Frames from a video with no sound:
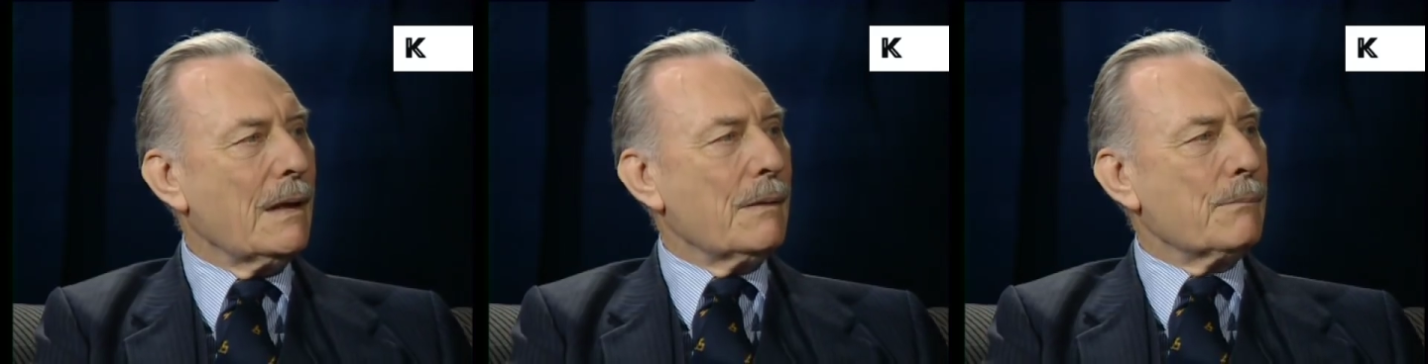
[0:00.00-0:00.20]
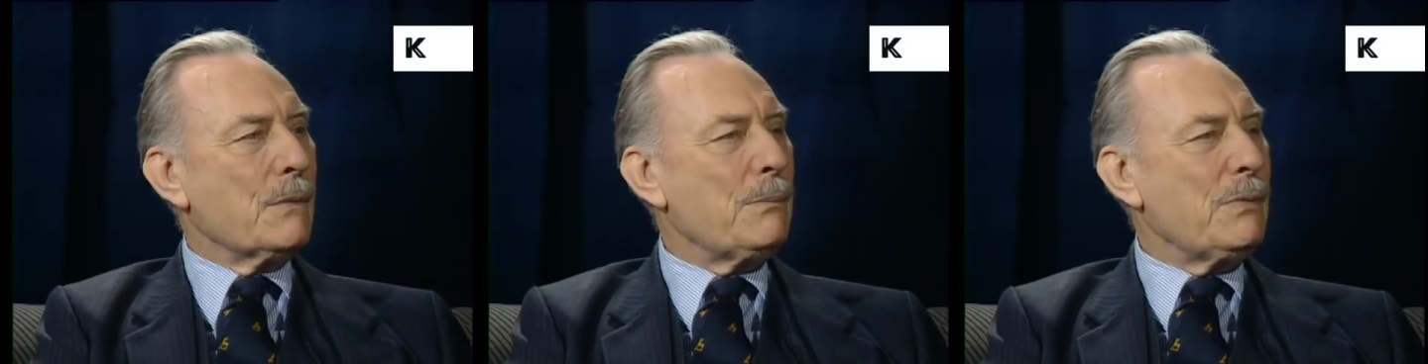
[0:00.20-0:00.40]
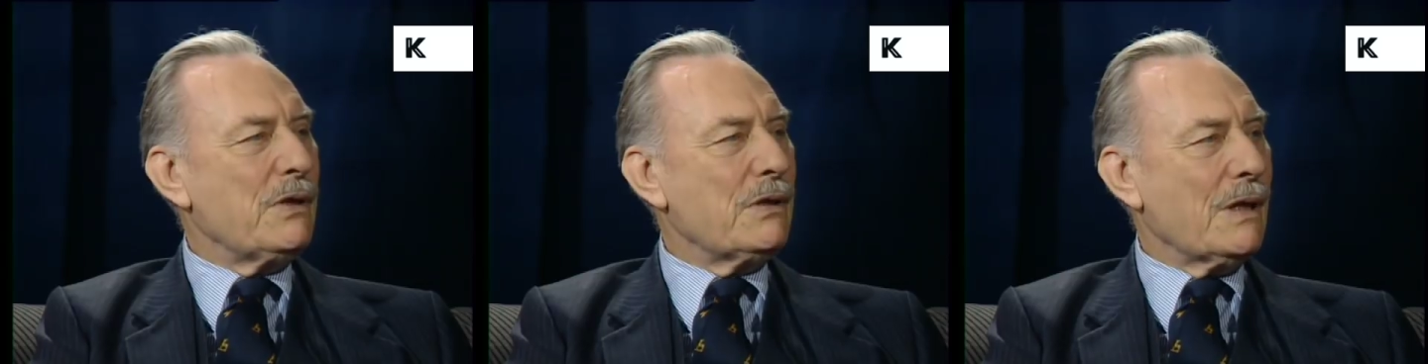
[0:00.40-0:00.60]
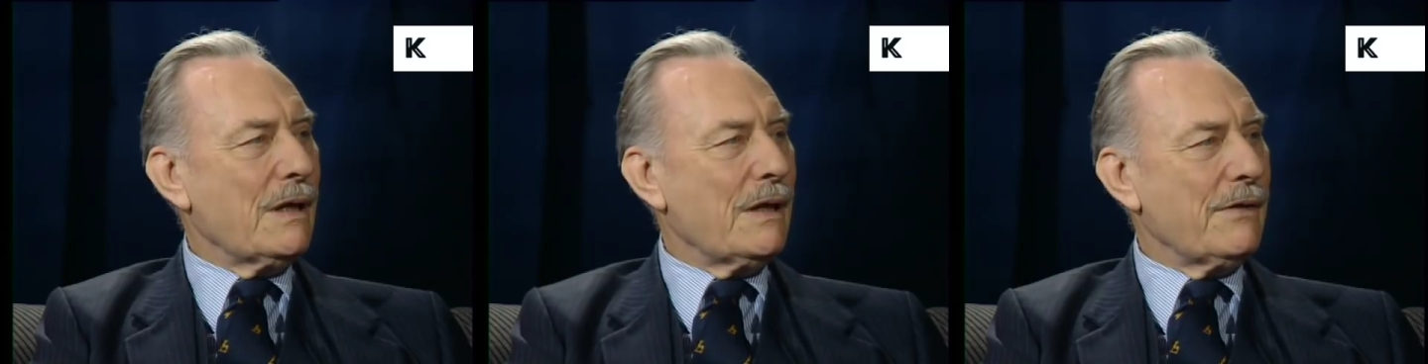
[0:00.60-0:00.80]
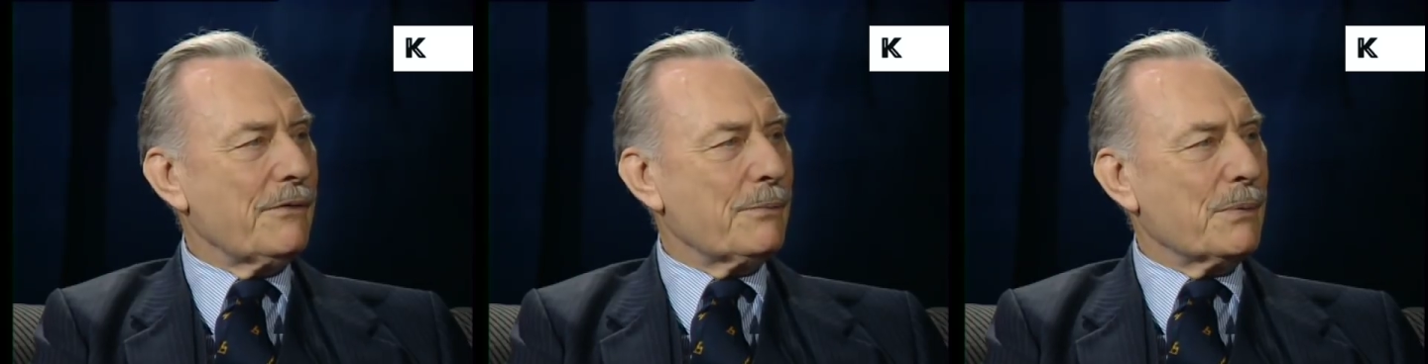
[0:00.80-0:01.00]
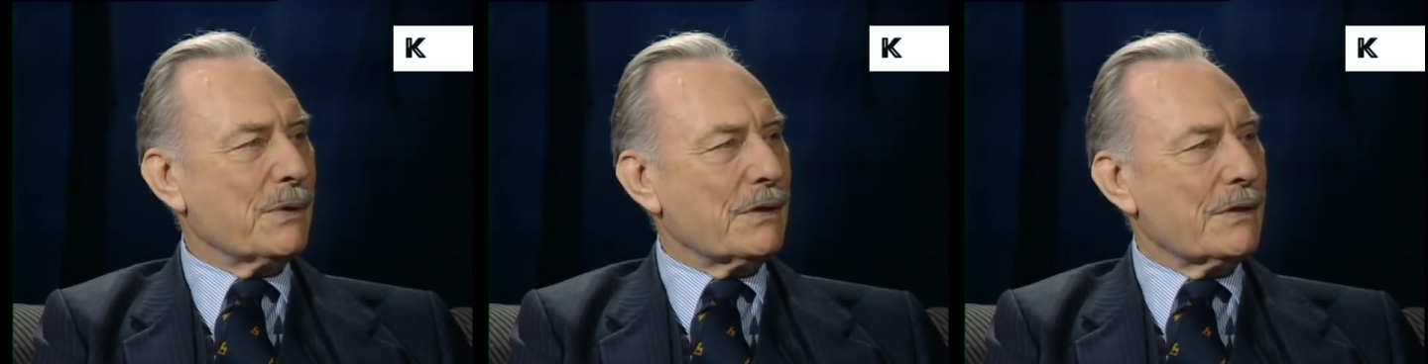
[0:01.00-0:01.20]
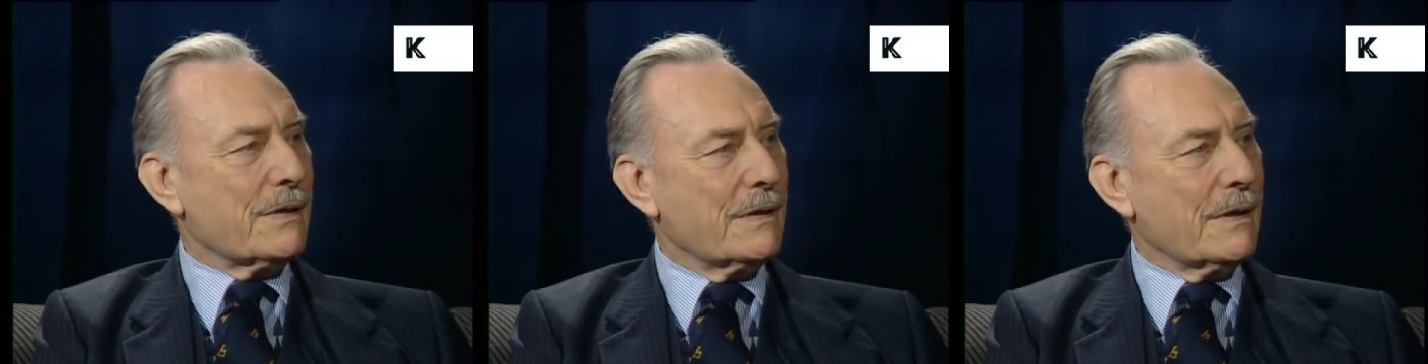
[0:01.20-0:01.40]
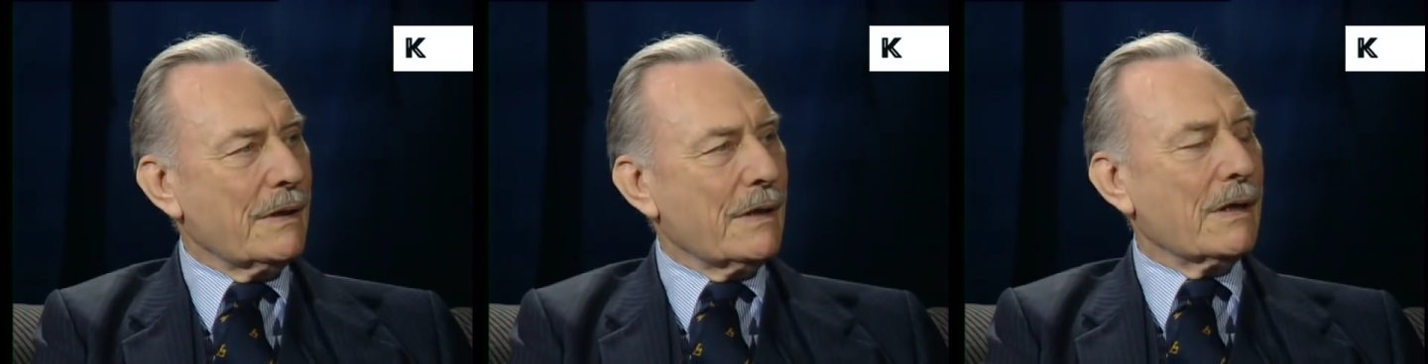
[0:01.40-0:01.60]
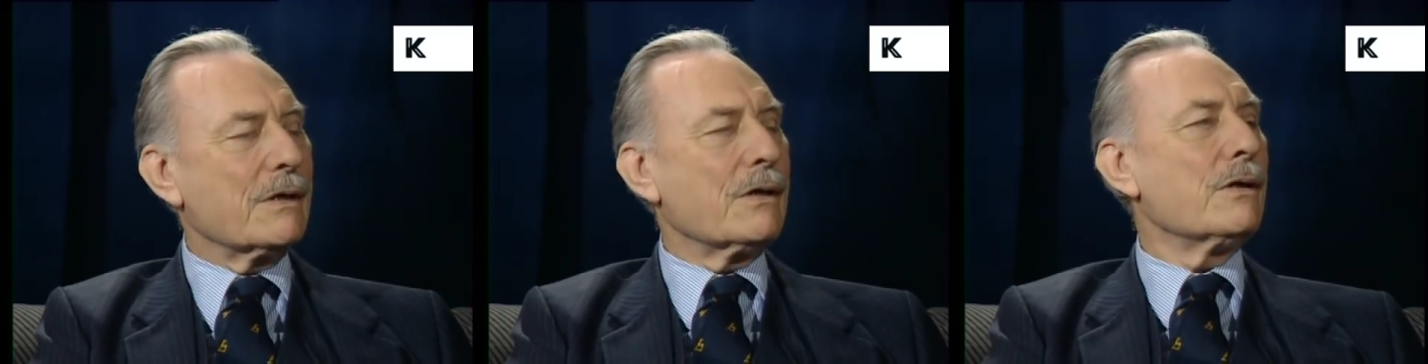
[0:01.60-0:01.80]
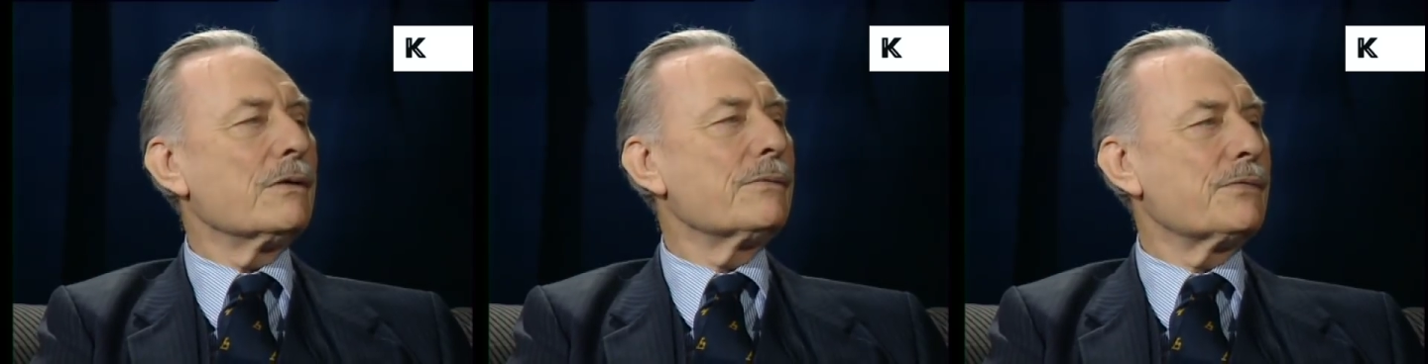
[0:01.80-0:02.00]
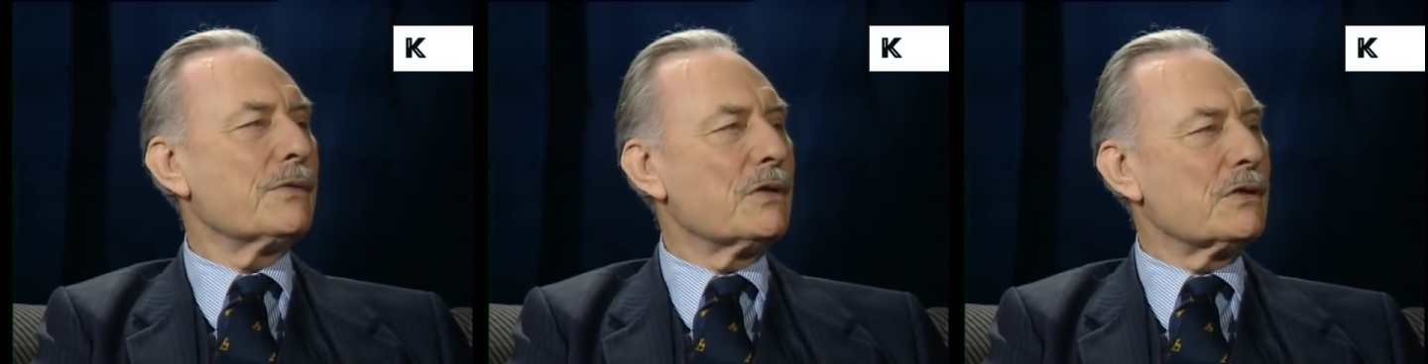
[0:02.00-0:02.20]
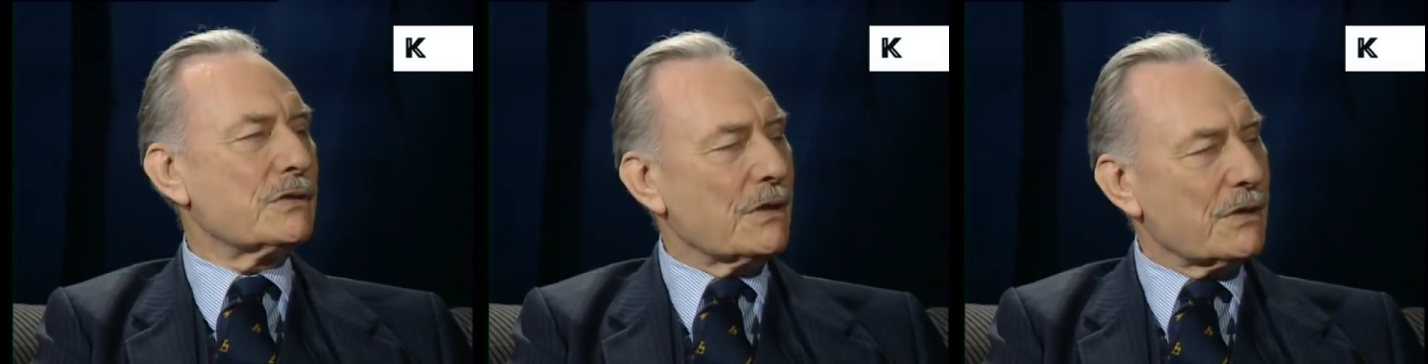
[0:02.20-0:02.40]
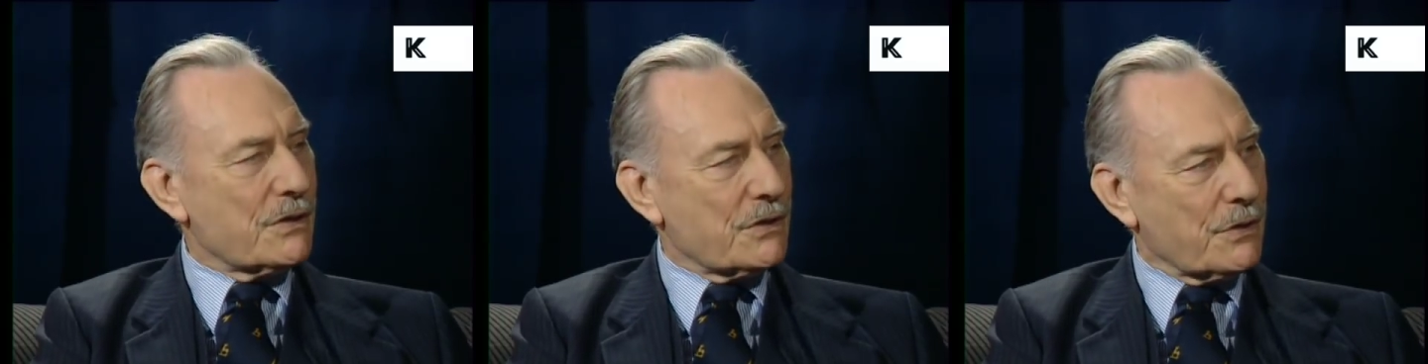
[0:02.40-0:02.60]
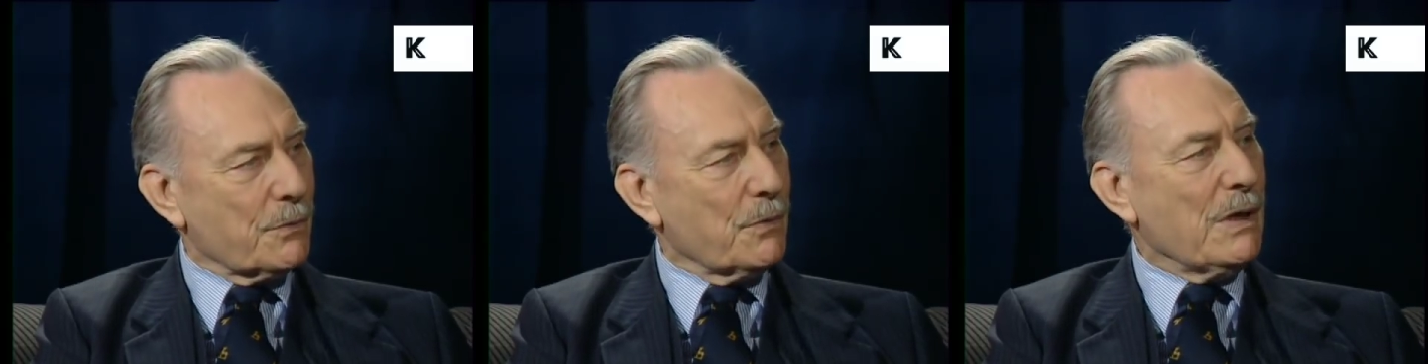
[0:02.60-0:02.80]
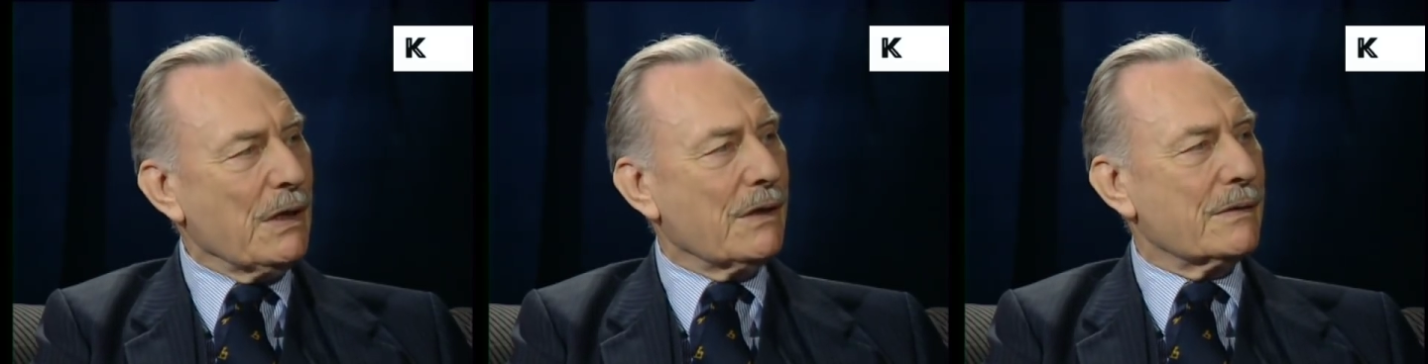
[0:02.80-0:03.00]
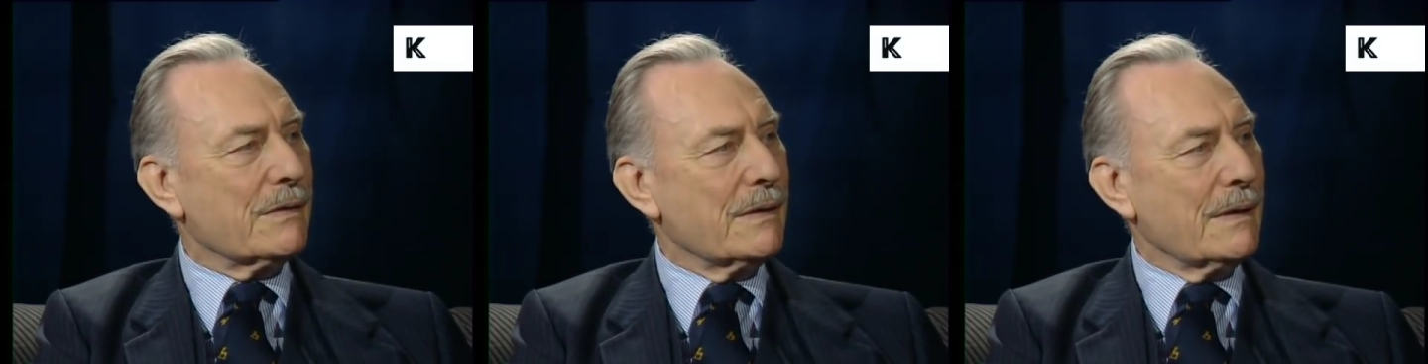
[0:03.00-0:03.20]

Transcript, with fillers: Maybe they have, but a conference lasts a week,